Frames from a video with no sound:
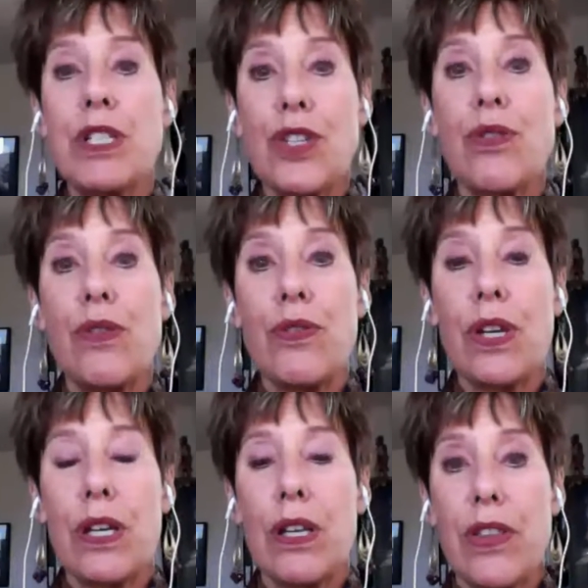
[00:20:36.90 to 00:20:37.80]
to
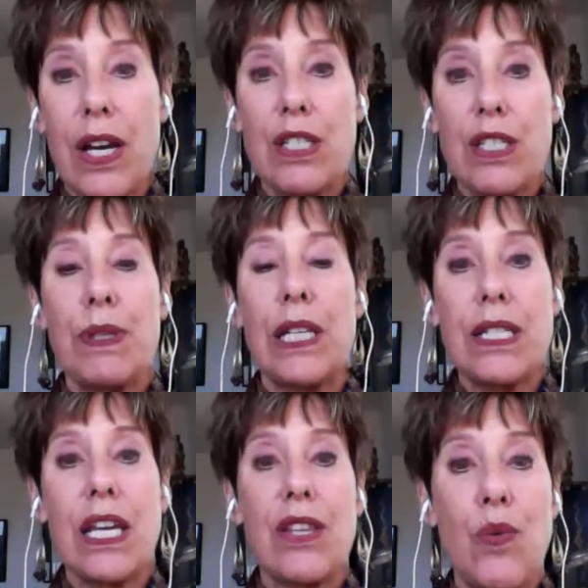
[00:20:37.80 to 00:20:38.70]
the husband, let's
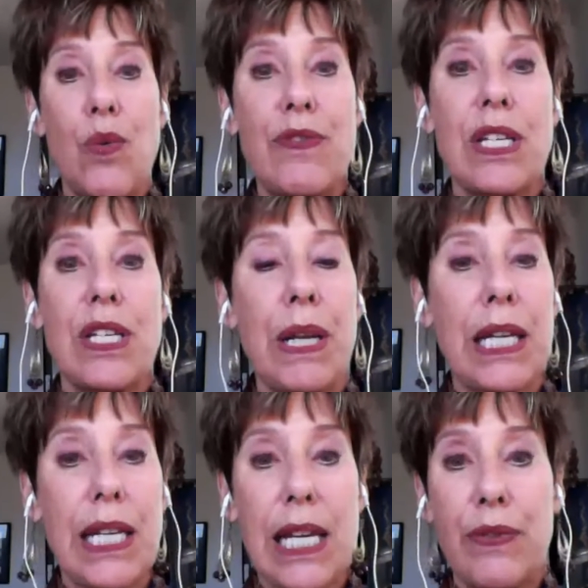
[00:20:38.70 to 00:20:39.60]
say the wife says, but I
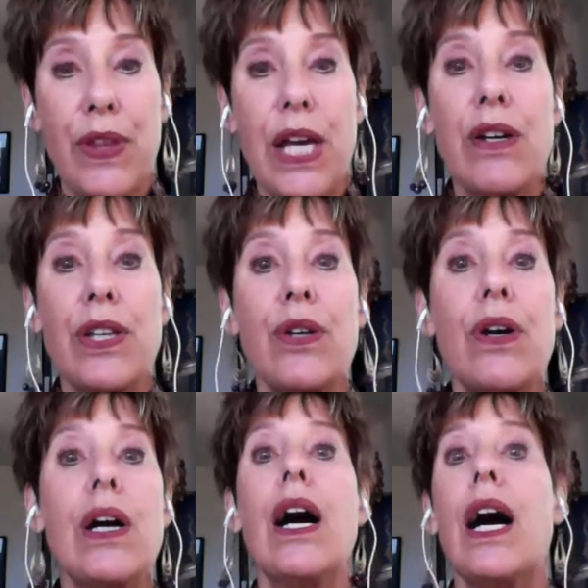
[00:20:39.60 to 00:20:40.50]
can't live without you,
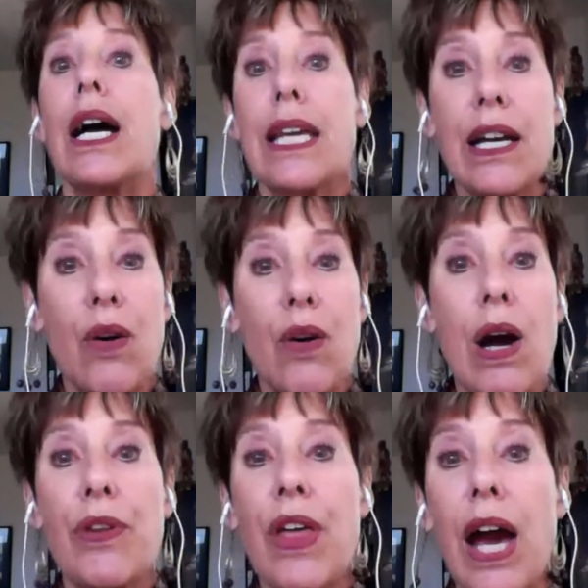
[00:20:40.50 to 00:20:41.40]
I can't go on
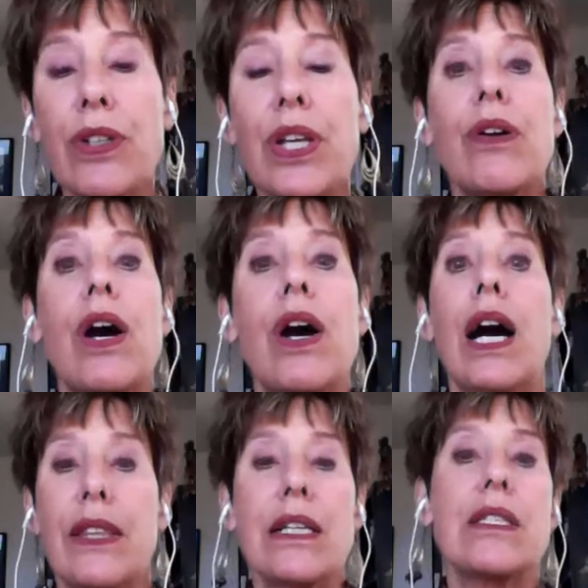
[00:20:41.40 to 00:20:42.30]
without you,
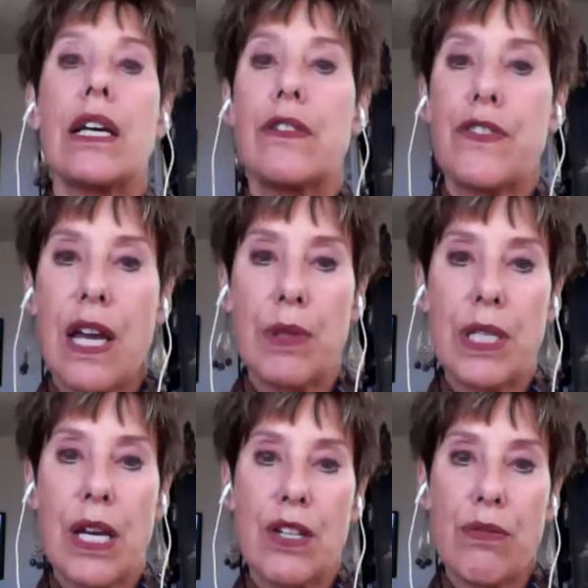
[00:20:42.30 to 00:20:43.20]
that's
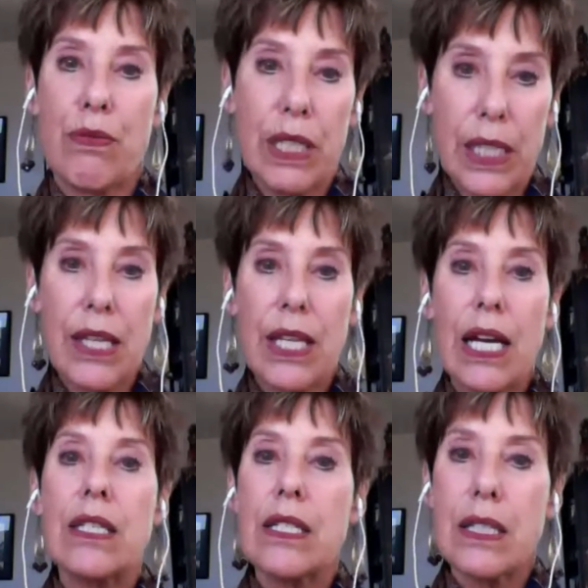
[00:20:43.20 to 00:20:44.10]
self-sabotage. Really,
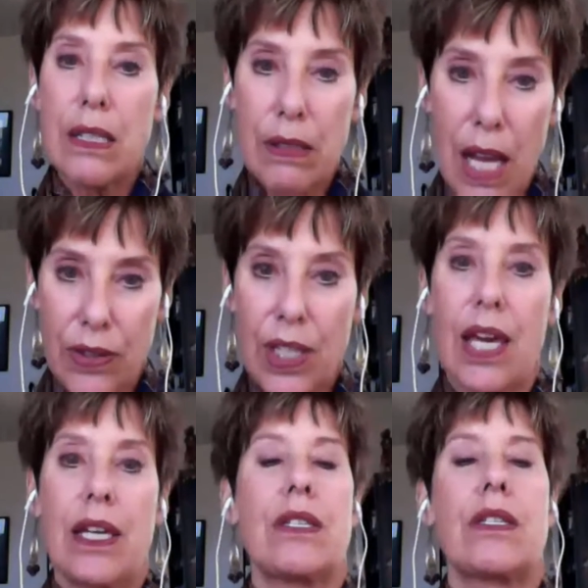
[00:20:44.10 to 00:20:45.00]
that's not the case.